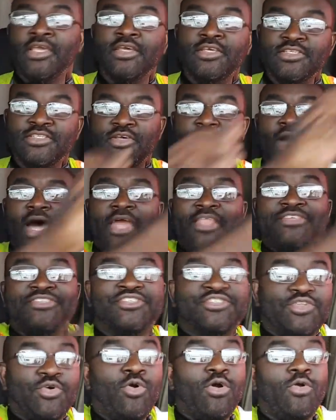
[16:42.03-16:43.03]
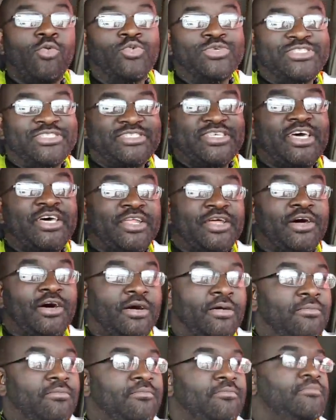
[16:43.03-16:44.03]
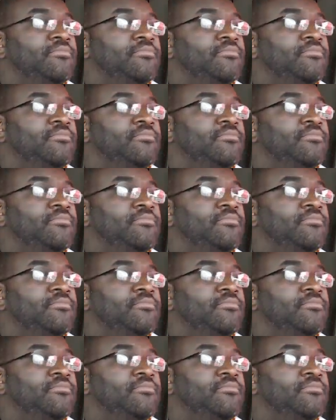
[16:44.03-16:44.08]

So how the store was set up,